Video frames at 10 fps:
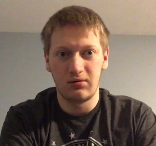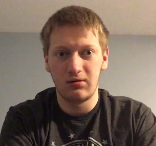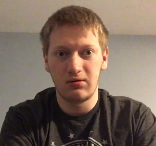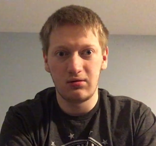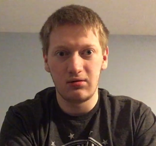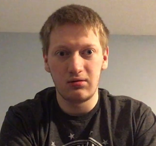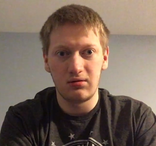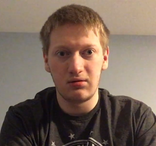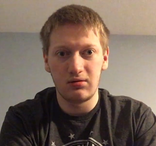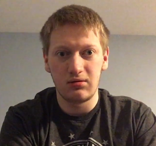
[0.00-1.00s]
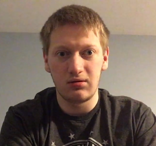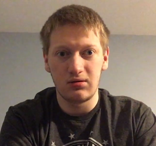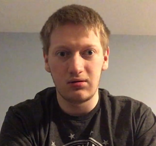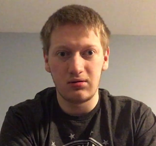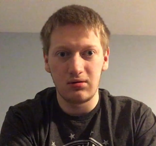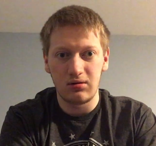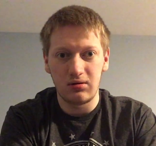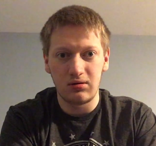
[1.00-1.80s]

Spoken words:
[no speech]